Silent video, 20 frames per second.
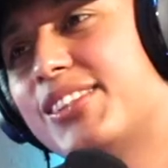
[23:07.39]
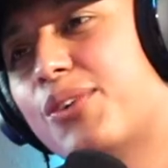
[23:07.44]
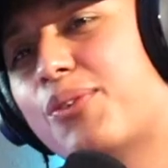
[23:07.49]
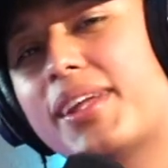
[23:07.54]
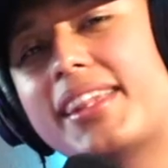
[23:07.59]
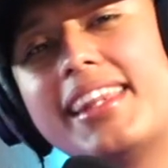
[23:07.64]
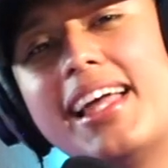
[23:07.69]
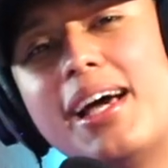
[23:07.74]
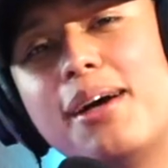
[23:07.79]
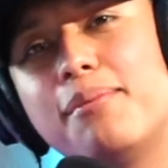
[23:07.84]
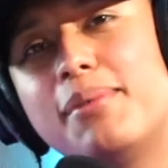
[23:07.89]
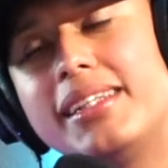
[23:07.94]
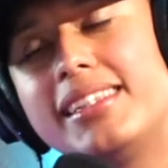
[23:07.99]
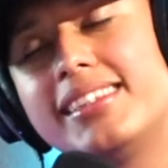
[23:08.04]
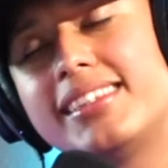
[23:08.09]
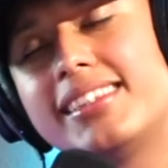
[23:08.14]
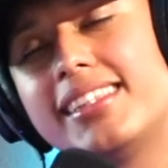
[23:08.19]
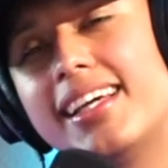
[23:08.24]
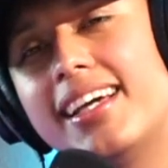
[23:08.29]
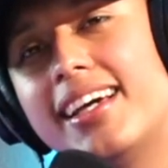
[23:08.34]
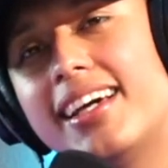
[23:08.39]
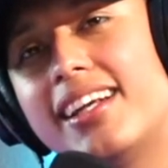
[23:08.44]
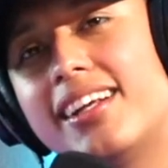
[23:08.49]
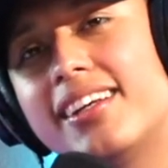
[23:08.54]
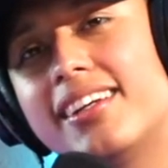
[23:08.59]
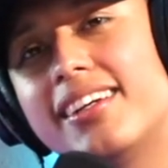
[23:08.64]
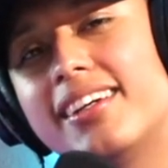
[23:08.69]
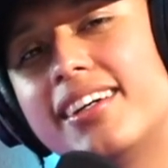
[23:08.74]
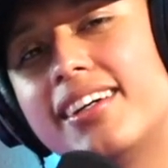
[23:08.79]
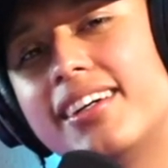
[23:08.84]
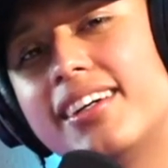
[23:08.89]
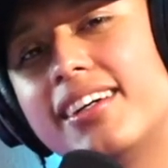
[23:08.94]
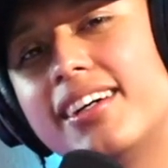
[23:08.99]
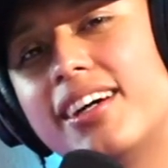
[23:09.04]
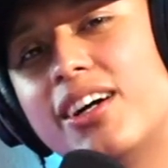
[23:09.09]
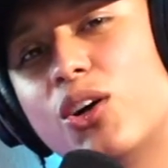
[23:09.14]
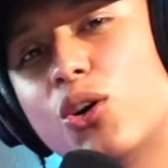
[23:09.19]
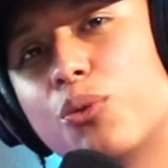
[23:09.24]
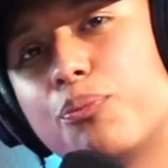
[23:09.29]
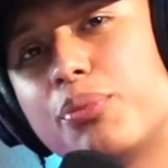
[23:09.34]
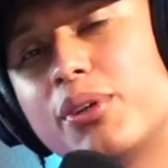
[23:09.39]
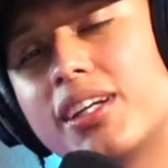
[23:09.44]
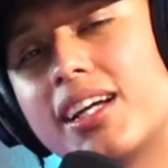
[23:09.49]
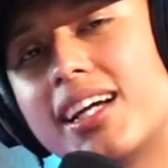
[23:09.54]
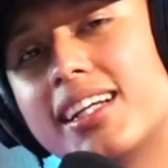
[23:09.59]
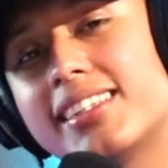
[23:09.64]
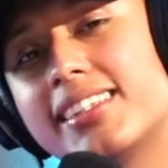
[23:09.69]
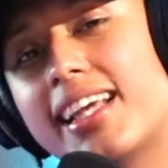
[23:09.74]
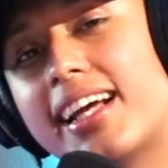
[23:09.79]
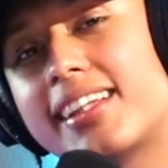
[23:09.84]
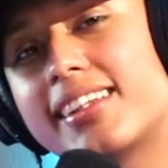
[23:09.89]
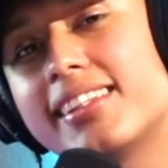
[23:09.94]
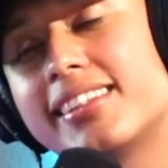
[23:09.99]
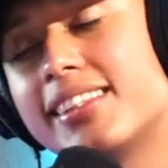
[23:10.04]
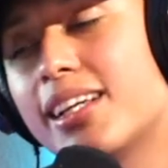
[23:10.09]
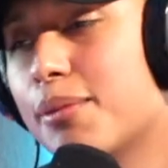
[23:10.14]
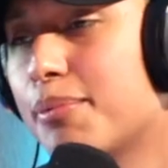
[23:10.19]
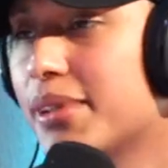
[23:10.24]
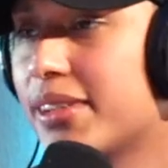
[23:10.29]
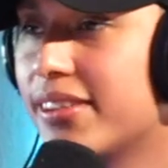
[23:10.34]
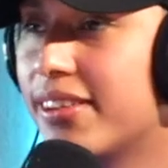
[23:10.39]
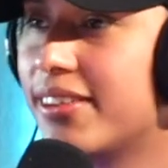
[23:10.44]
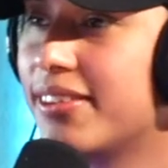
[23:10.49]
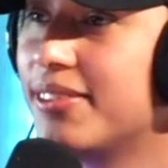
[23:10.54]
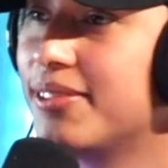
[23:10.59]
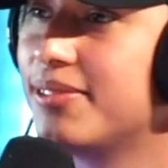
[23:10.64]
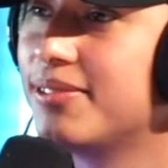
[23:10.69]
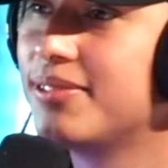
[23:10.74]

so with that being said, uh, I hope you guys like this episode.